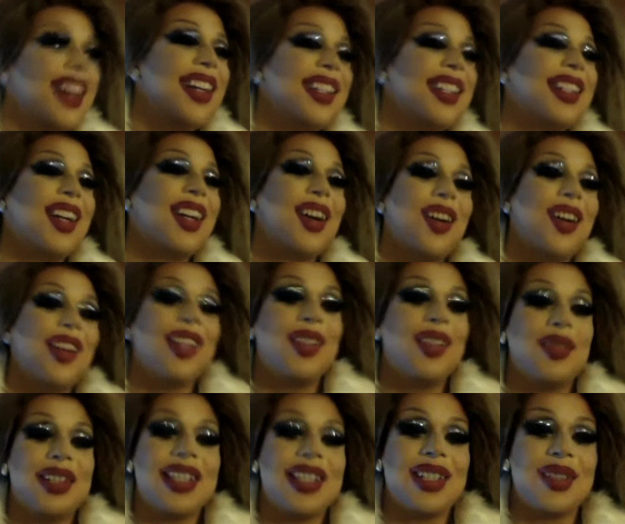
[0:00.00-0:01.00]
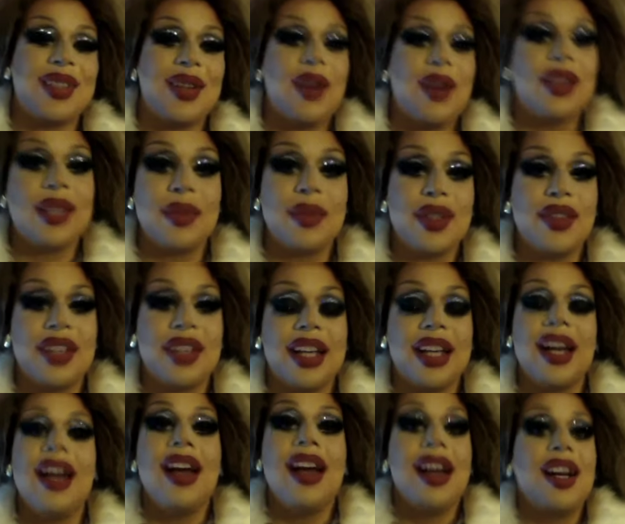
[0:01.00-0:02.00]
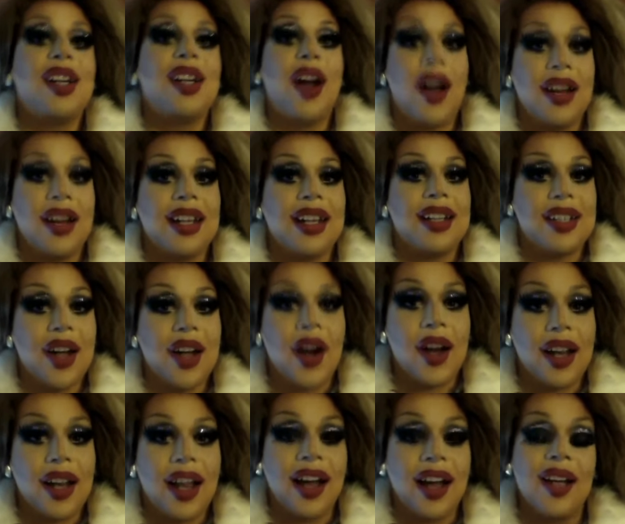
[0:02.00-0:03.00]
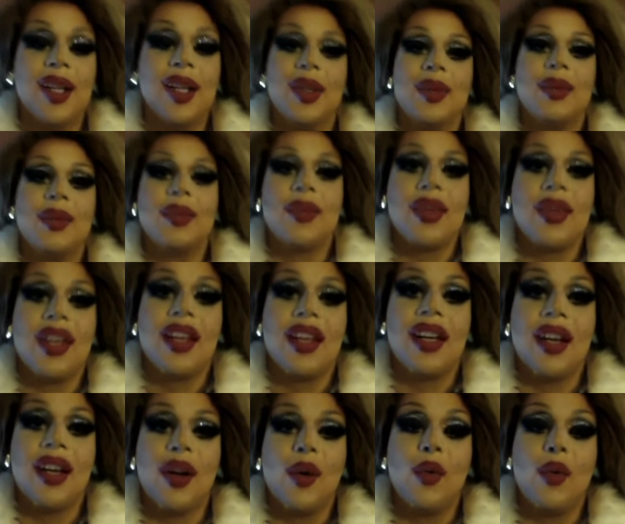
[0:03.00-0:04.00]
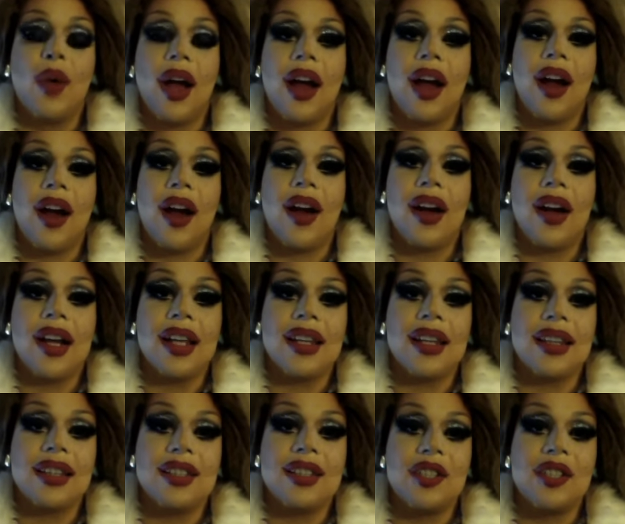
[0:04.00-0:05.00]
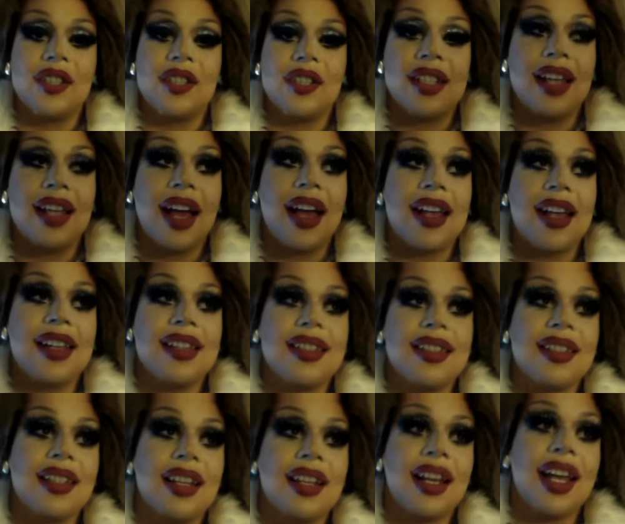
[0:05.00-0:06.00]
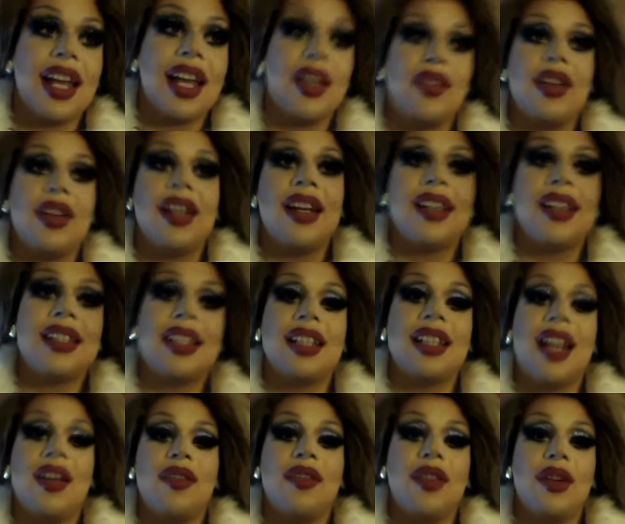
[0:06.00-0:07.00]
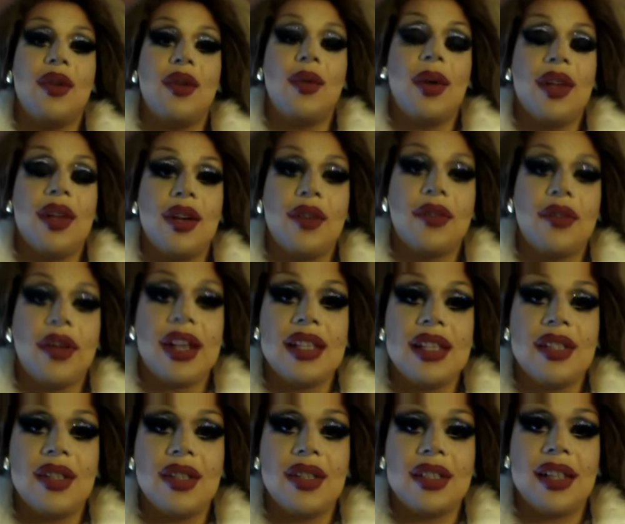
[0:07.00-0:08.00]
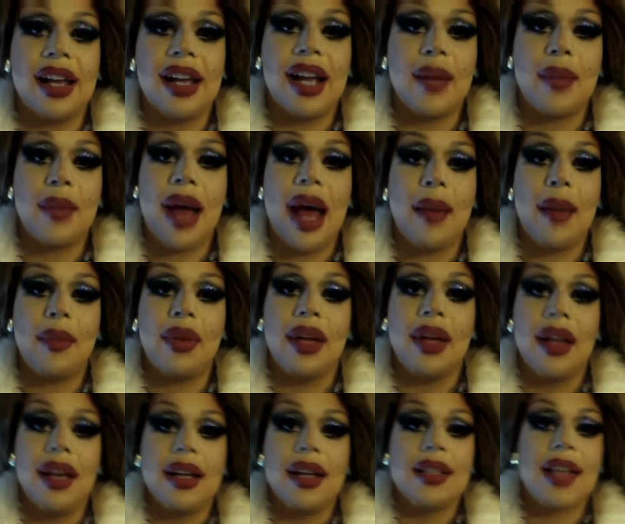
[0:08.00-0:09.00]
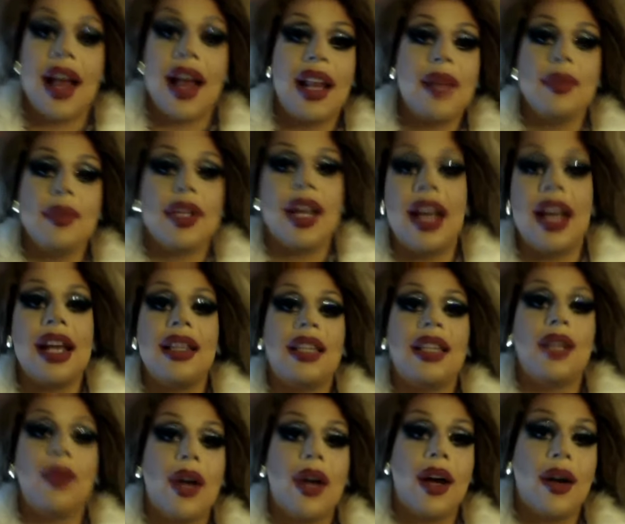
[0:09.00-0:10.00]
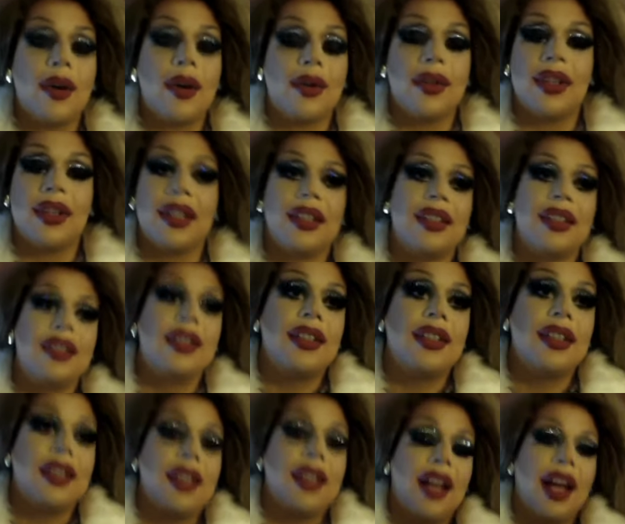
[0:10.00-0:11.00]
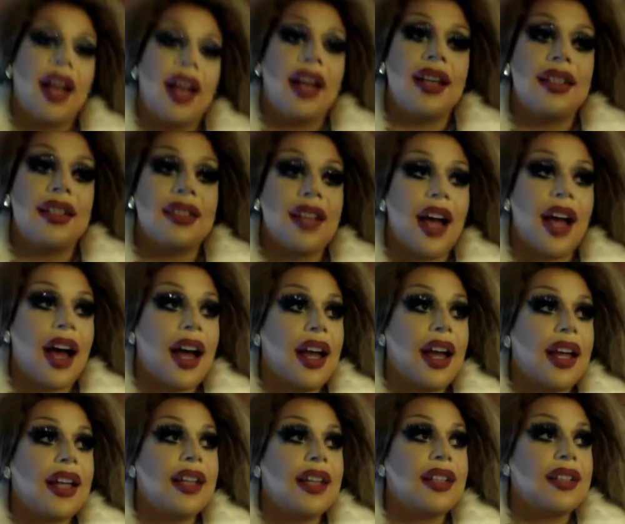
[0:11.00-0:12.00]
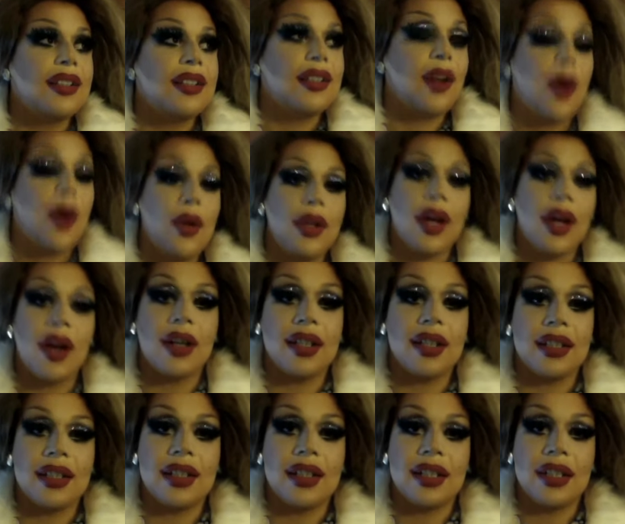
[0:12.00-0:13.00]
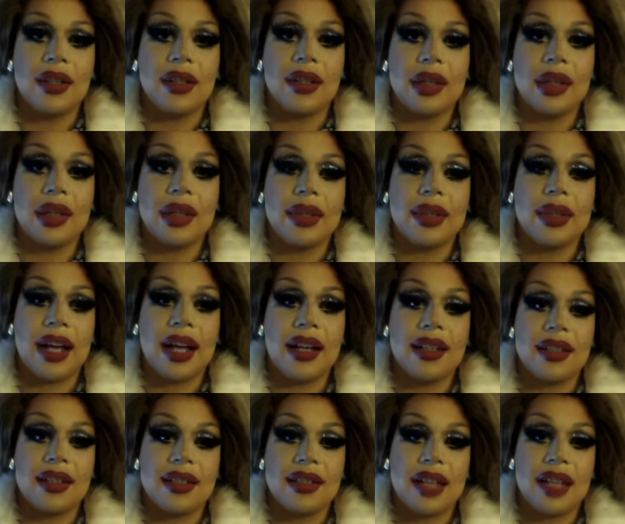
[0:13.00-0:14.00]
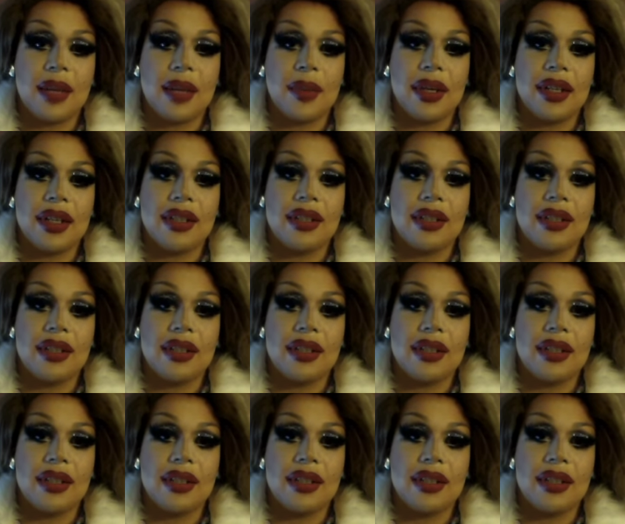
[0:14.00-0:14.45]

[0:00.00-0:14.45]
told me to quote the movie Connie and Carla, where she says, "If he doesn't love you when your face looks like a map, tell him to hit the road." And I wholeheartedly agree with that statement.